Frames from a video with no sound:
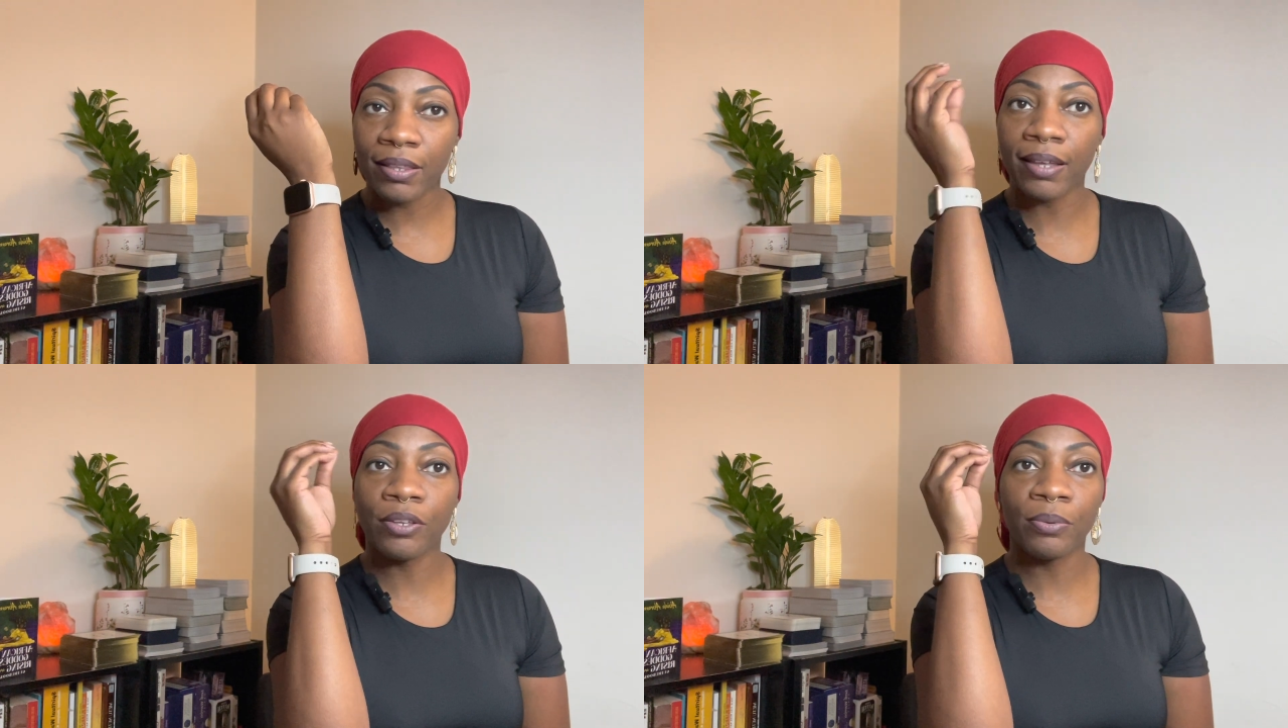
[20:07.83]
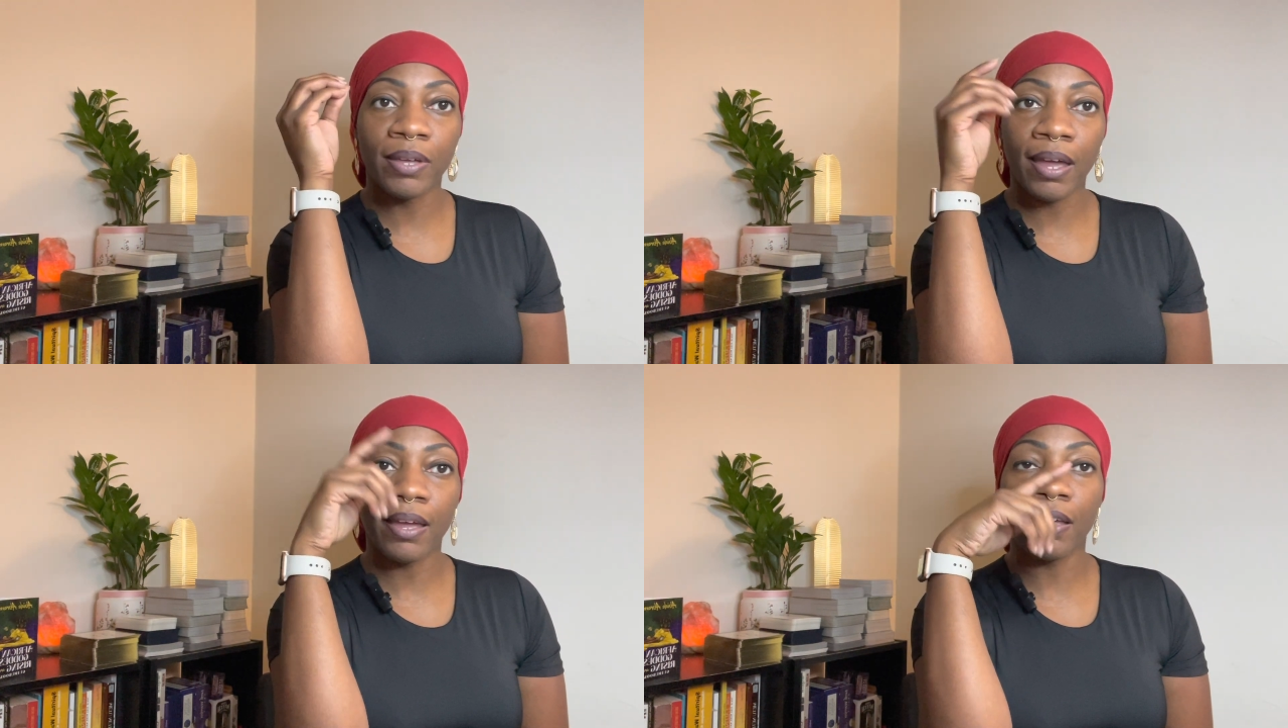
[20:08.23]
Like you
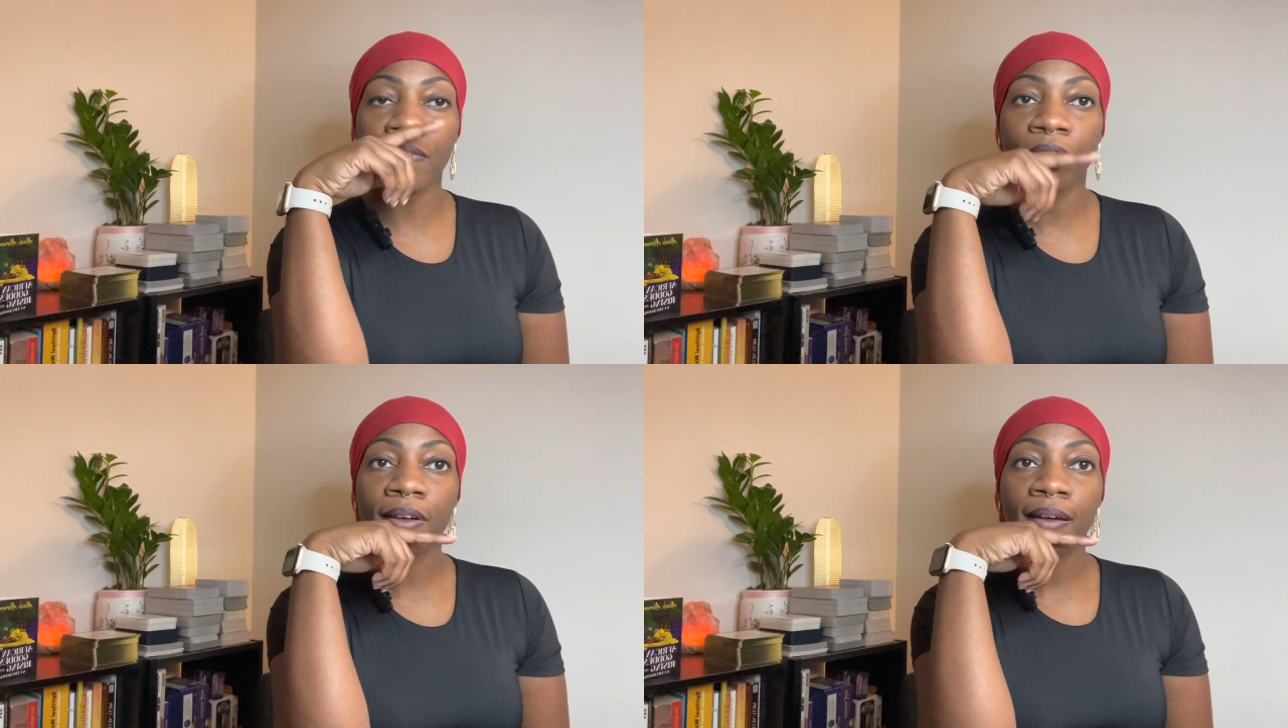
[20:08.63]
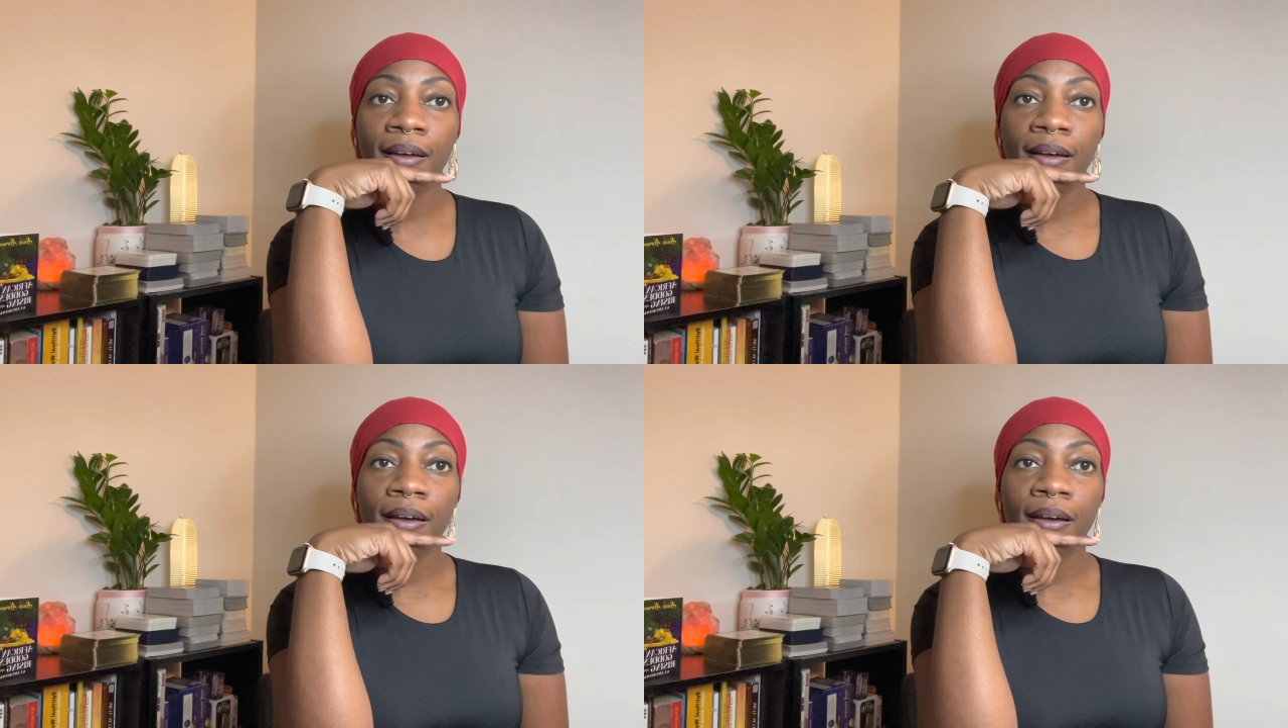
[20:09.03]
gave
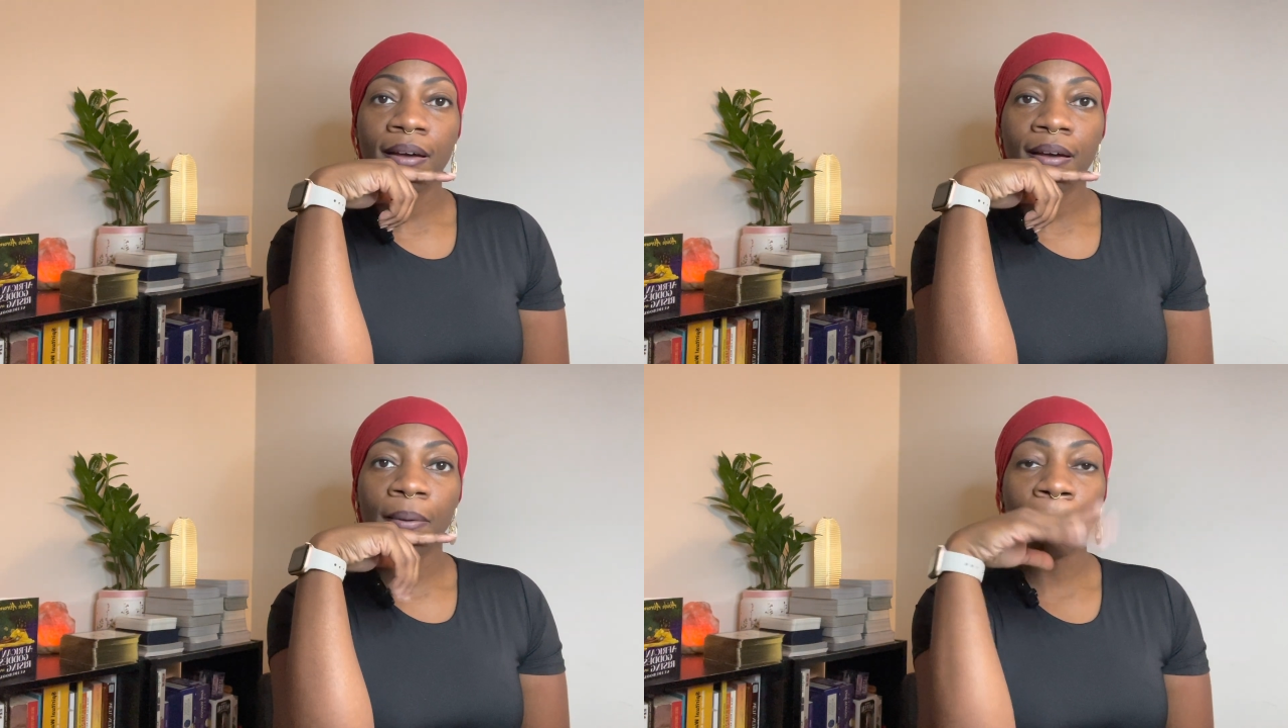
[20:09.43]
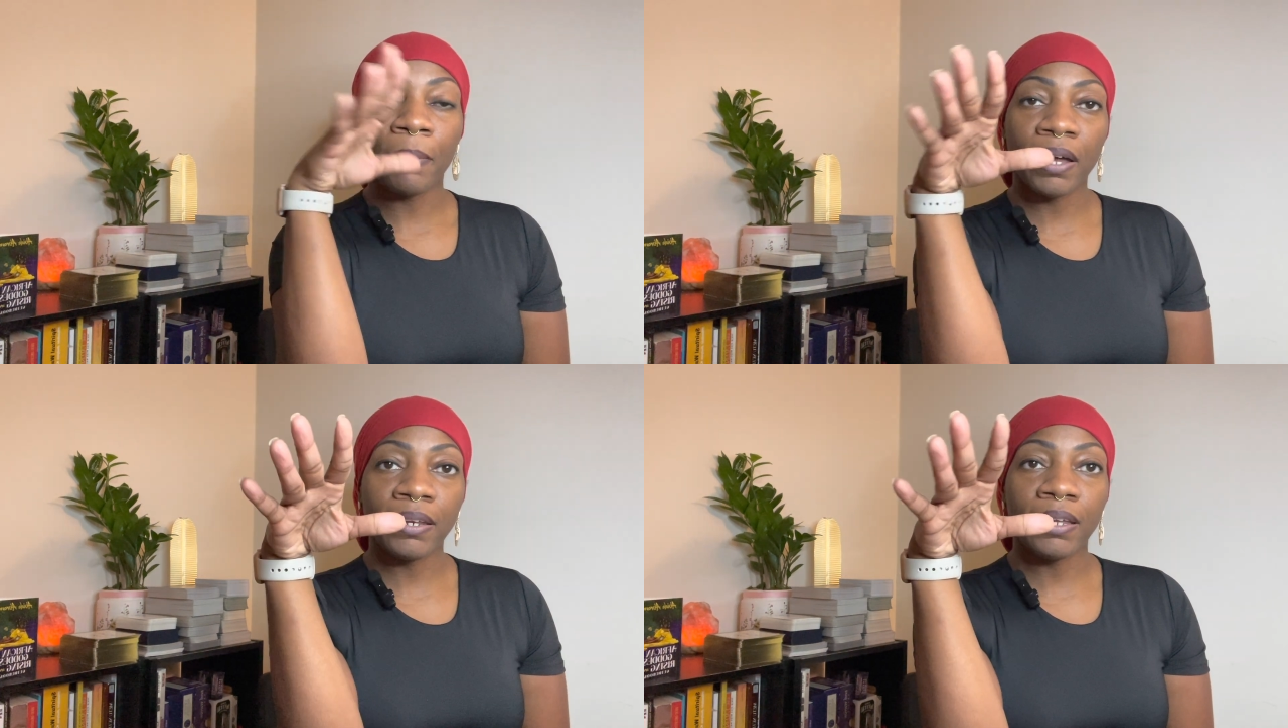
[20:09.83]

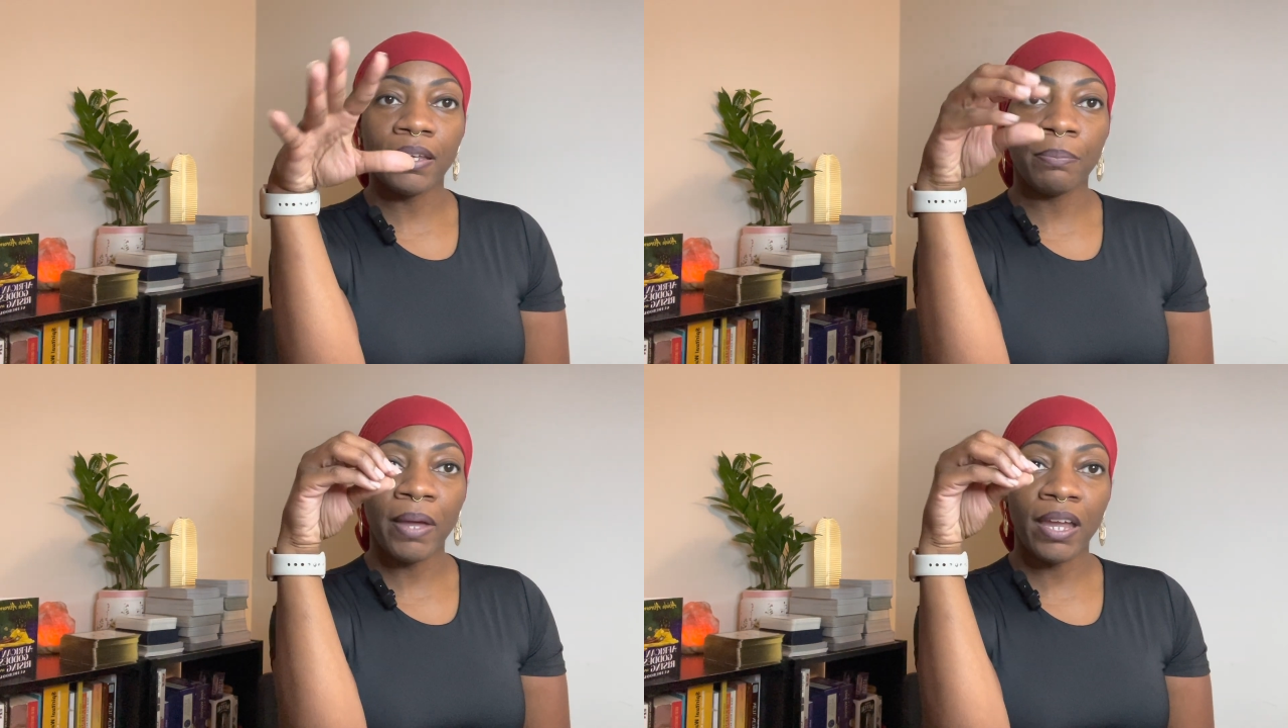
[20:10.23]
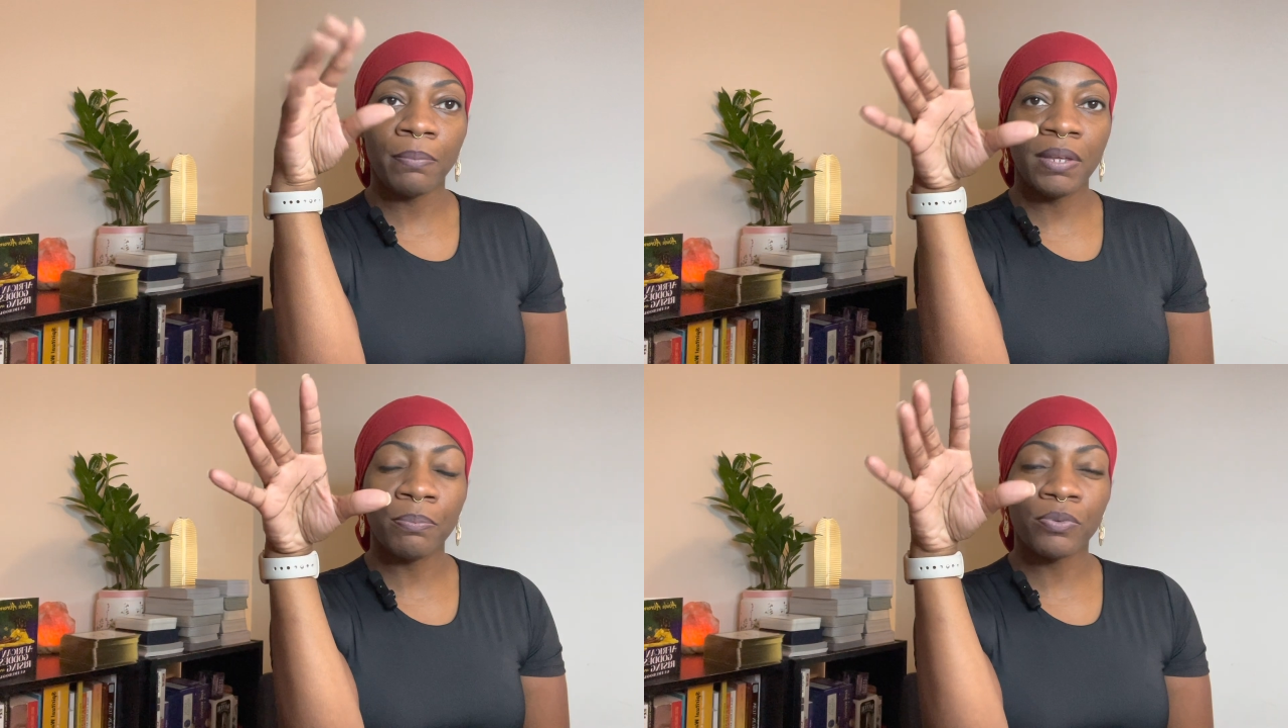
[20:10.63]
money, paid
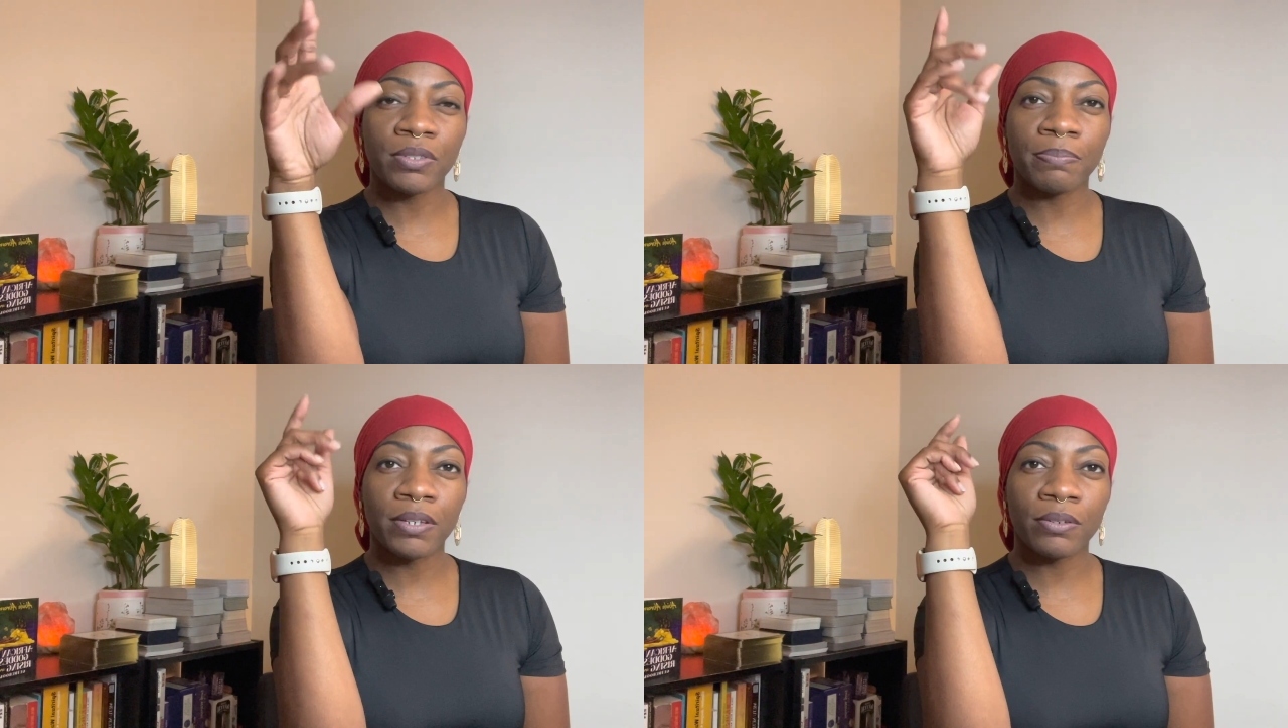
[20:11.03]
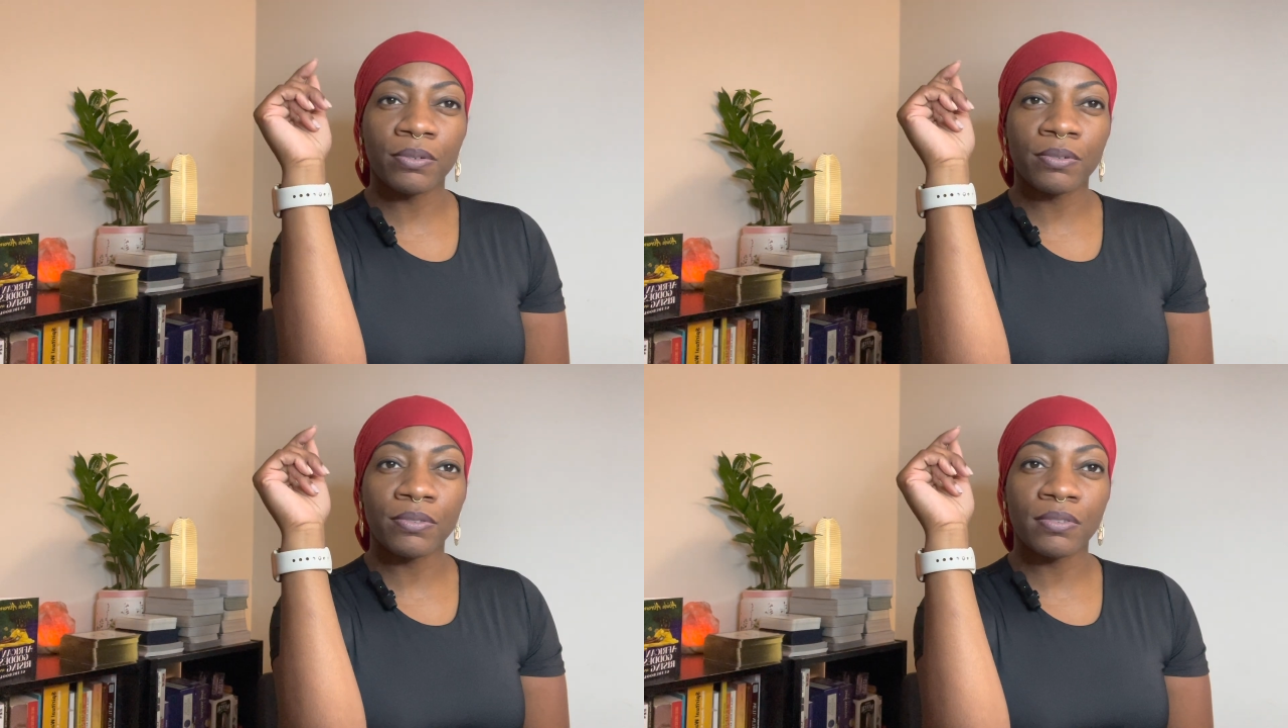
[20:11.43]
people's
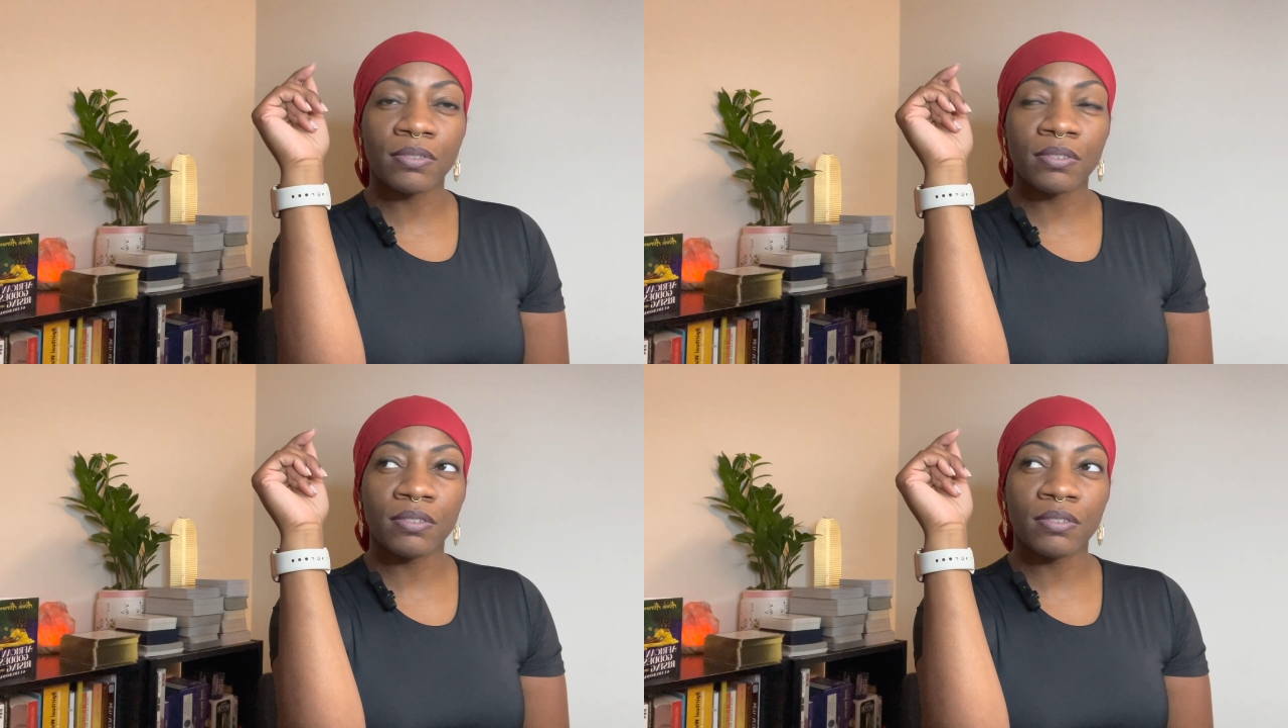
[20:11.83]
bills.